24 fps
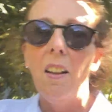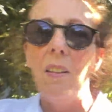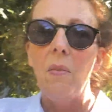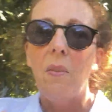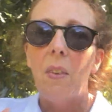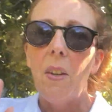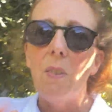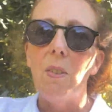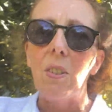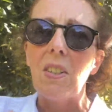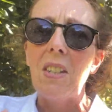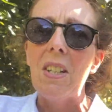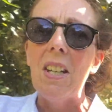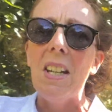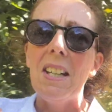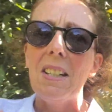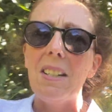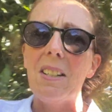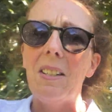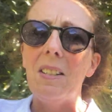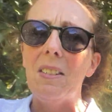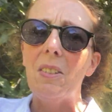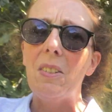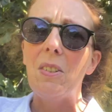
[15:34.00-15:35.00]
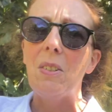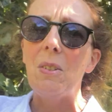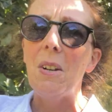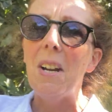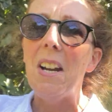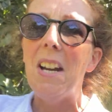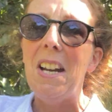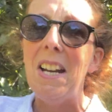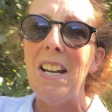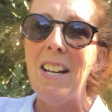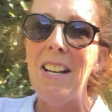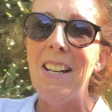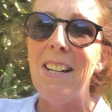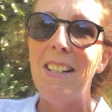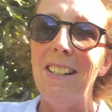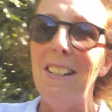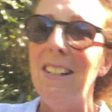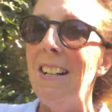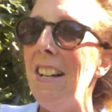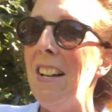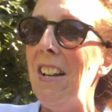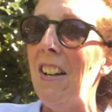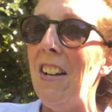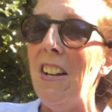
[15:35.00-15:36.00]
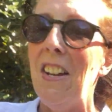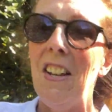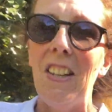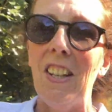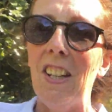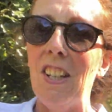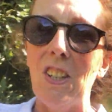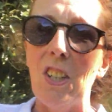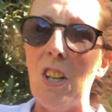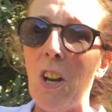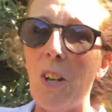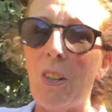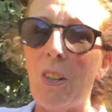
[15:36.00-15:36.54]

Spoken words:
there are snakes in Australia. There's no